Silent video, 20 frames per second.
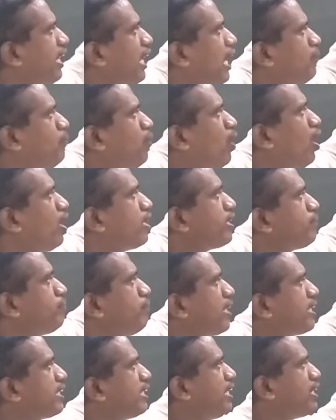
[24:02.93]
Among
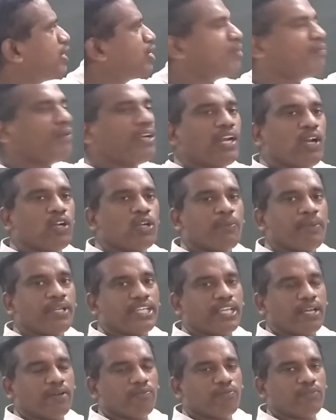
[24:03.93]
magnesium and
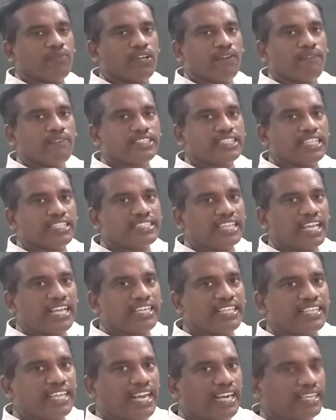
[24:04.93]
aluminum, which is
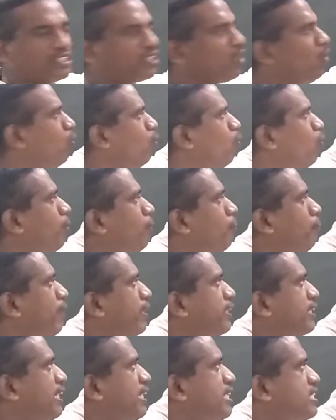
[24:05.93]
highly reactive,
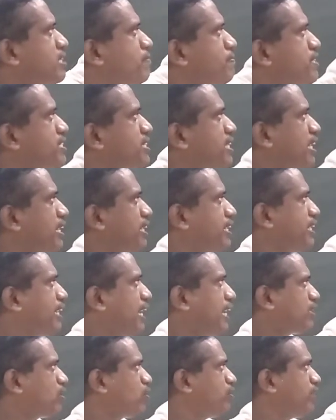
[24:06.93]
magnesium is highly
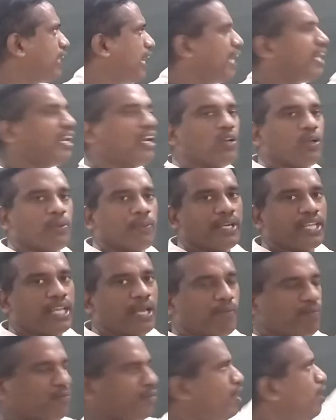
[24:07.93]
reactive than
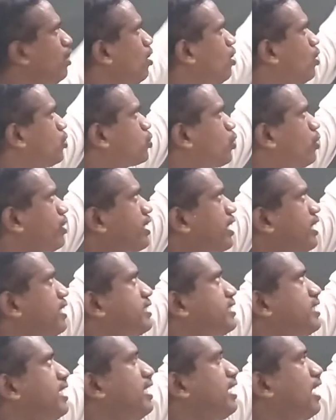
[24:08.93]
aluminum. So you
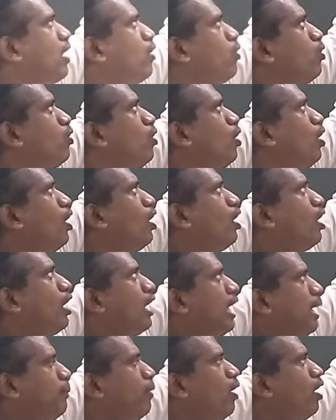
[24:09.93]
can say now,
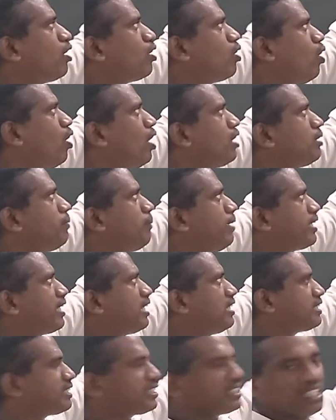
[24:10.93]
among all the
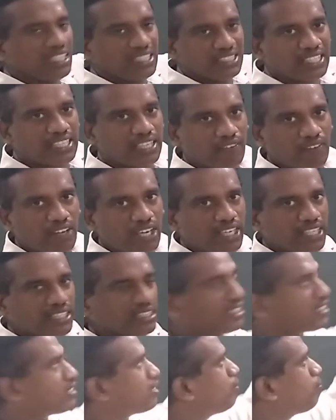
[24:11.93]
metals in the given
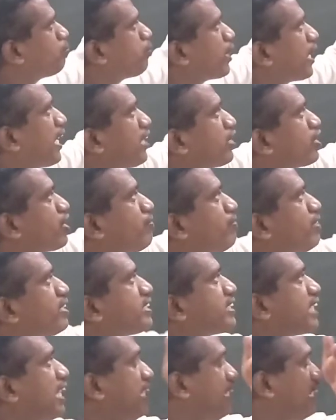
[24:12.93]
list, potassium is
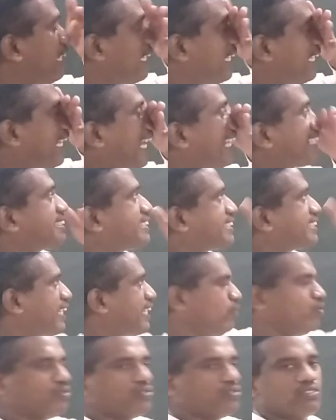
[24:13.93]
highly
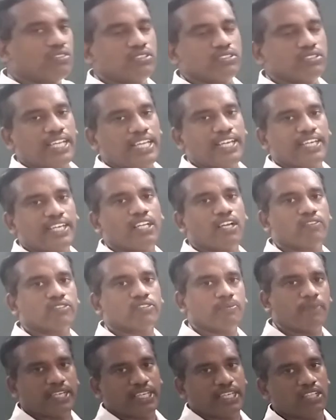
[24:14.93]
reactive than any of the
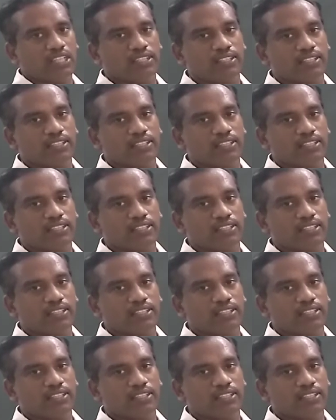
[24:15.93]
metal.